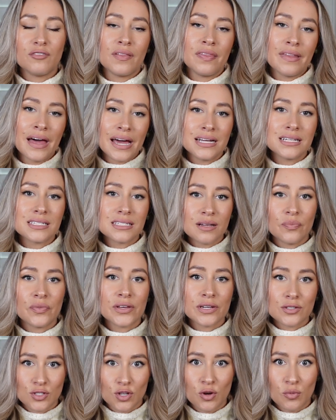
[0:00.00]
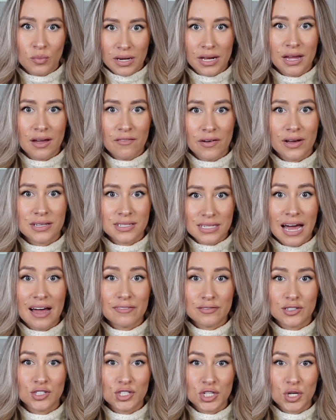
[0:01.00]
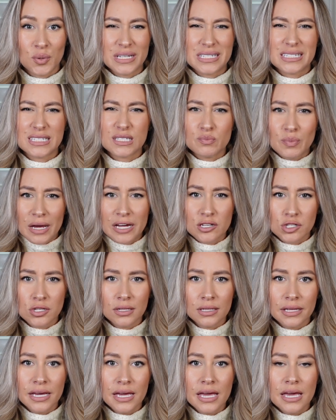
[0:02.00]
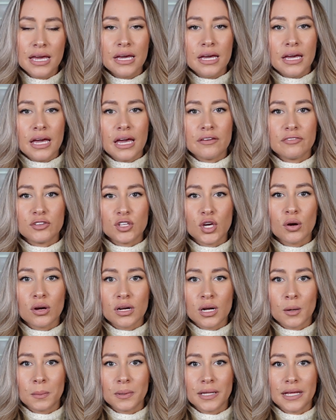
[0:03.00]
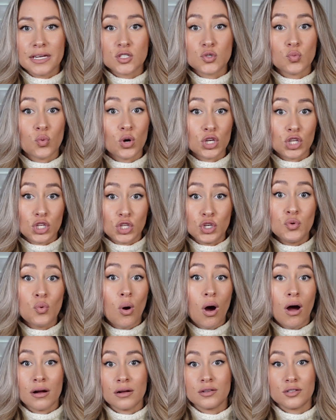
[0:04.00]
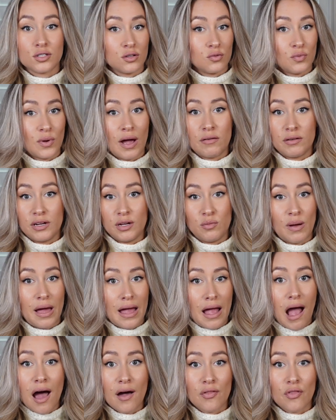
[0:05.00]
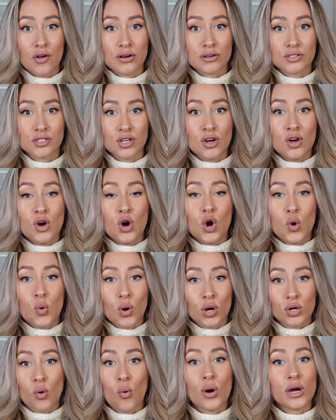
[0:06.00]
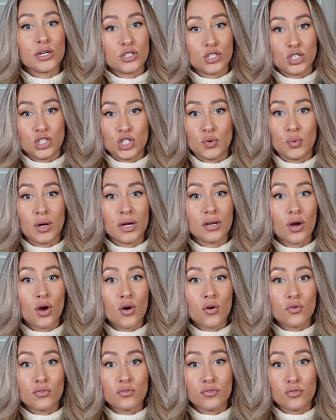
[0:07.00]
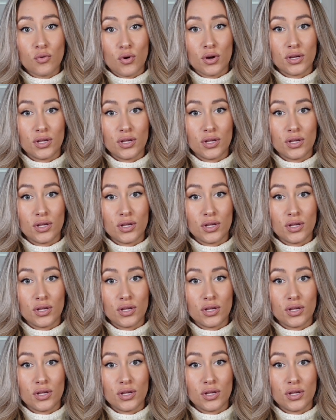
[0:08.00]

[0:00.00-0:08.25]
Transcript: And that is something so many of us have to do, especially if you're in a place where you aren't surrounded by others who are going to do it for